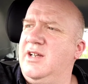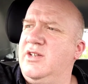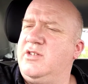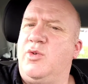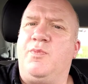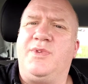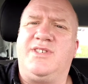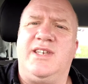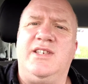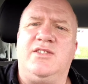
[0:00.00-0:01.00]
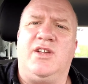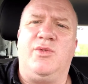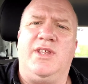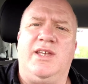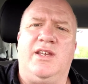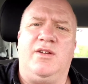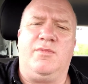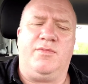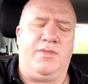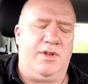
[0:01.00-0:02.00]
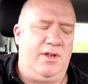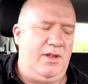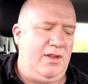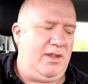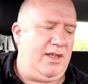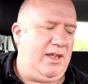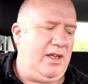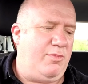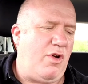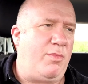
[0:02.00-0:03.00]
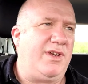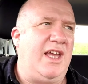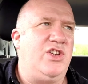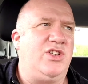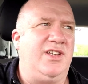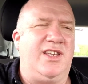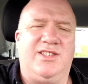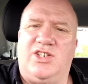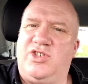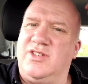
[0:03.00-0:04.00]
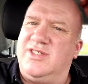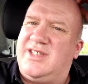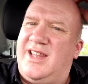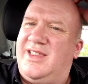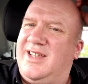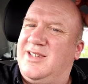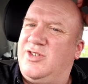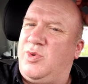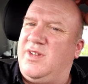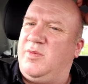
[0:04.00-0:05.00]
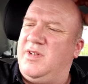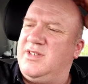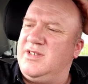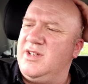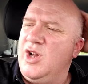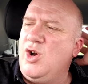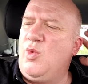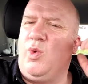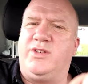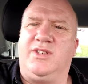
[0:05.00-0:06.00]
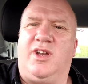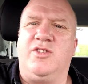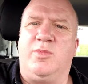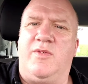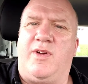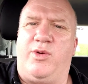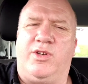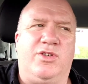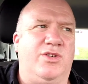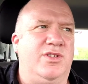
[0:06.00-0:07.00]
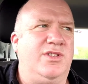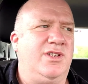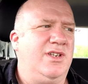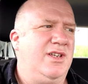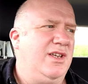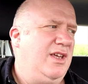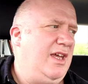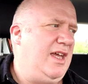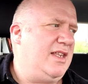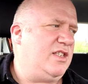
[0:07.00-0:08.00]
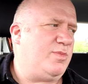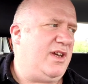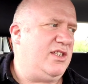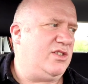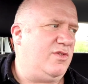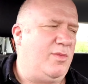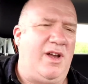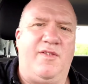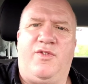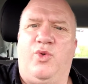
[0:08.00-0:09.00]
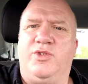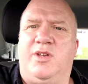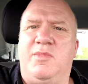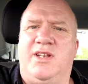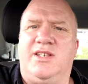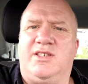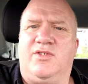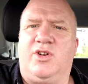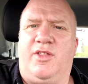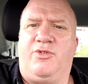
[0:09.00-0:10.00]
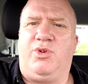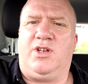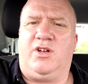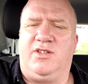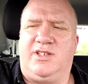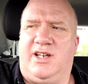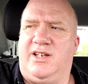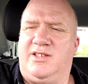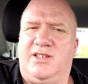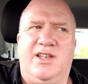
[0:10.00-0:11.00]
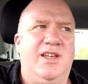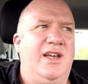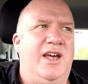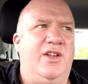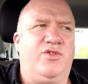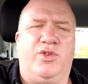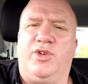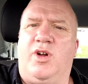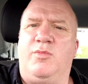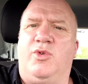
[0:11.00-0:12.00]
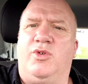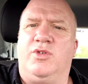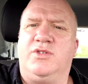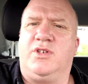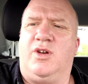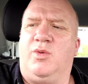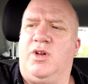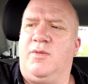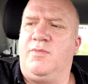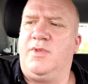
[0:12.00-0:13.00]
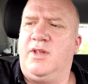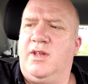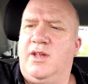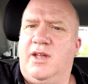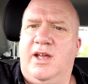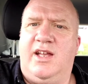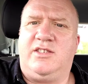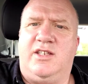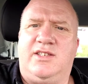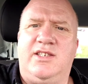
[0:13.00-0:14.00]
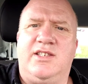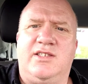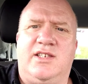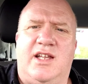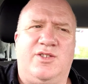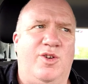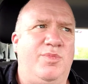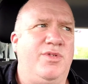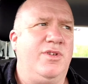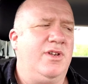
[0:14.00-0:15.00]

So, seeing as though the um, the propagation conditions said that twenty meters wasn't going to be very good, in the space of about forty minutes, I've got three contacts, and I could have got more. So, um, it's a decent setup.